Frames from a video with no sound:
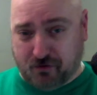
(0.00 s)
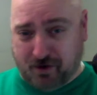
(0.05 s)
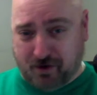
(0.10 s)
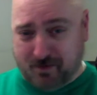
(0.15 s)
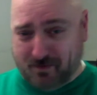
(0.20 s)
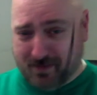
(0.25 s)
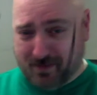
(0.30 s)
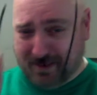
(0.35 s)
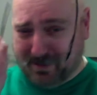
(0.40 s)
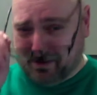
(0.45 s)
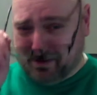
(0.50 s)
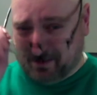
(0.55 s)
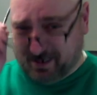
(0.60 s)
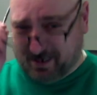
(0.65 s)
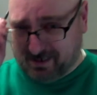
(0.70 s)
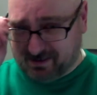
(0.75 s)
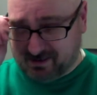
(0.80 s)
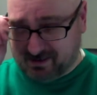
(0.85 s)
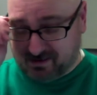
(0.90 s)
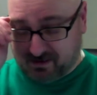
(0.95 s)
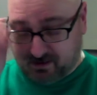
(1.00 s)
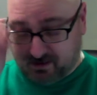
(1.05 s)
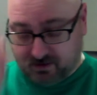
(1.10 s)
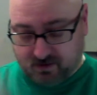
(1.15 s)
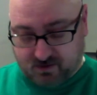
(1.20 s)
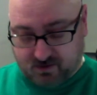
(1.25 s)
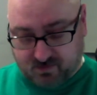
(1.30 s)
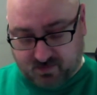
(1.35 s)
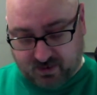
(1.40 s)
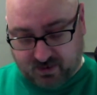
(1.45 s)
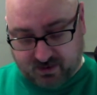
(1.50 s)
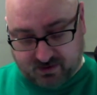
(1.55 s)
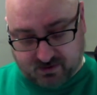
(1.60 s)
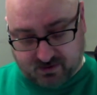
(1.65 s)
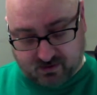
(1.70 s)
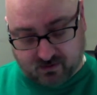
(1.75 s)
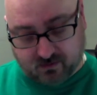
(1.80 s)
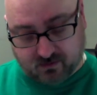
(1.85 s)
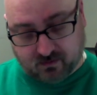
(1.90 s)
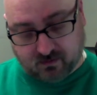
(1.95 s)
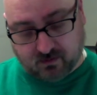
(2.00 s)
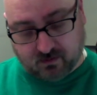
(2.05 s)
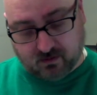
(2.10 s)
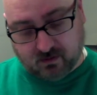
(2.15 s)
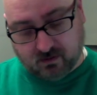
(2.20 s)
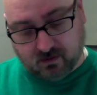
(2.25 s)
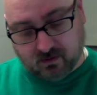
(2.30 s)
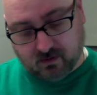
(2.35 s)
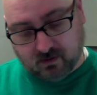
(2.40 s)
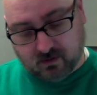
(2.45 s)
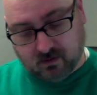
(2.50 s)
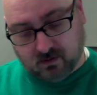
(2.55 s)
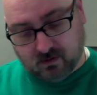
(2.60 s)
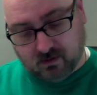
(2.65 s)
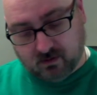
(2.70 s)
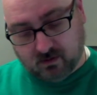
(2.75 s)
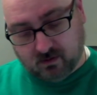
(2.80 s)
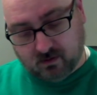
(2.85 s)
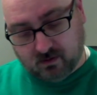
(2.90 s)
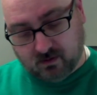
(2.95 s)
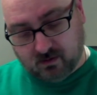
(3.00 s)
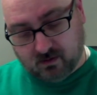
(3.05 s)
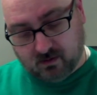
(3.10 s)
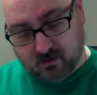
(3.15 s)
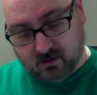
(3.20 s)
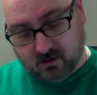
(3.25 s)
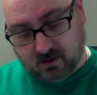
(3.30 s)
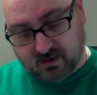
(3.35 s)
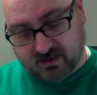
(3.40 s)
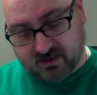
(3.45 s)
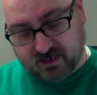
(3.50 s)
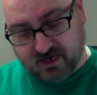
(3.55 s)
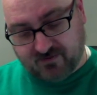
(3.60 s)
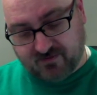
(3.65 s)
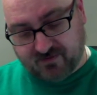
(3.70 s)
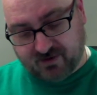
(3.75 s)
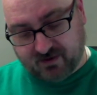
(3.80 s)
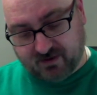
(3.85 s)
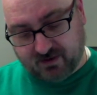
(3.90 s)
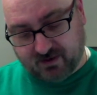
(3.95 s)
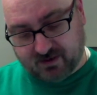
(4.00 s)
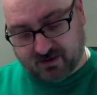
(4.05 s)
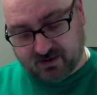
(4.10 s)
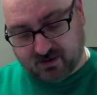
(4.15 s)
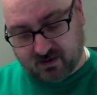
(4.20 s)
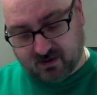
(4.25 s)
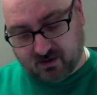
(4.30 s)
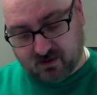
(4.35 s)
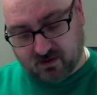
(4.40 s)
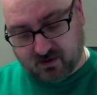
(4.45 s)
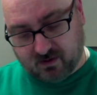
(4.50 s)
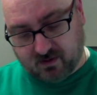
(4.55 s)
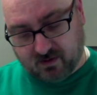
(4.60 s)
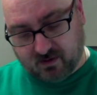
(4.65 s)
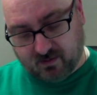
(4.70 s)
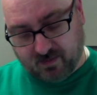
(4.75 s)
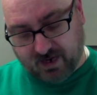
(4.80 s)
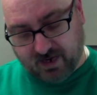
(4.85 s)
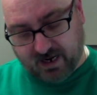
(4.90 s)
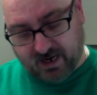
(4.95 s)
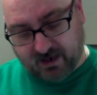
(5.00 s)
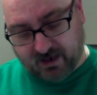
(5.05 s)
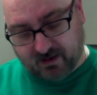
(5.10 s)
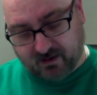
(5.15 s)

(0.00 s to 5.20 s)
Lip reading: my glasses and just make certain, it's definitely silicone on the back.